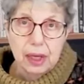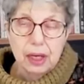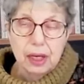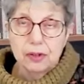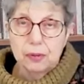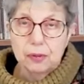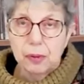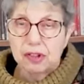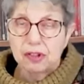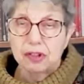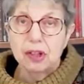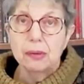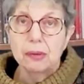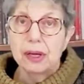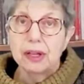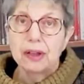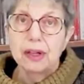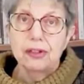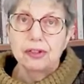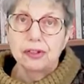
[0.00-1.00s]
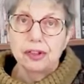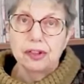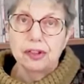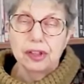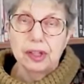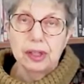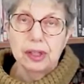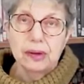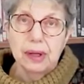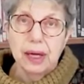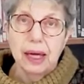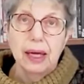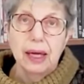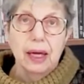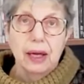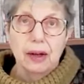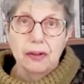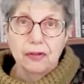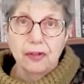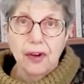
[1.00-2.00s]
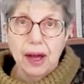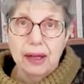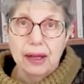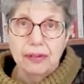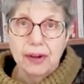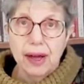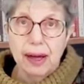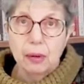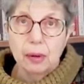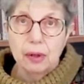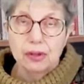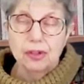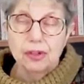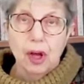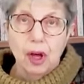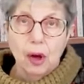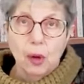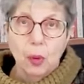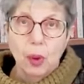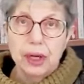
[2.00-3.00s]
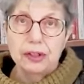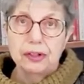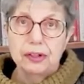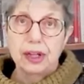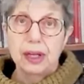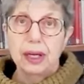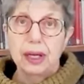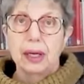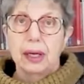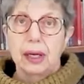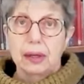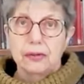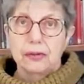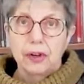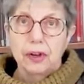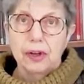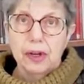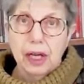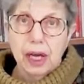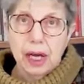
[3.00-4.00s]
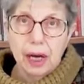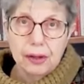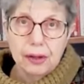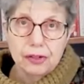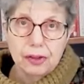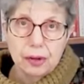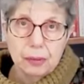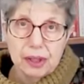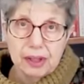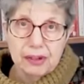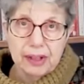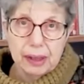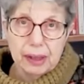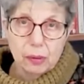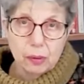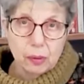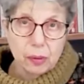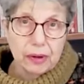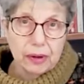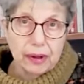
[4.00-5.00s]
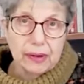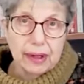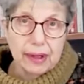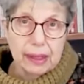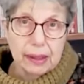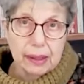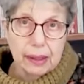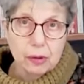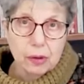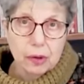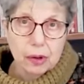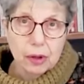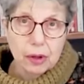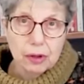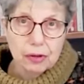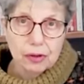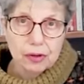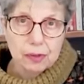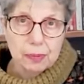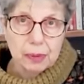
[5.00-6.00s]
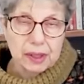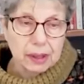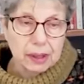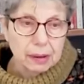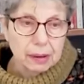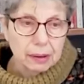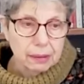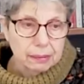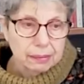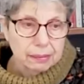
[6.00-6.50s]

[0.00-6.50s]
especially when they're sitting there 5 hours waiting for a cut to be dealt with in their local hospital.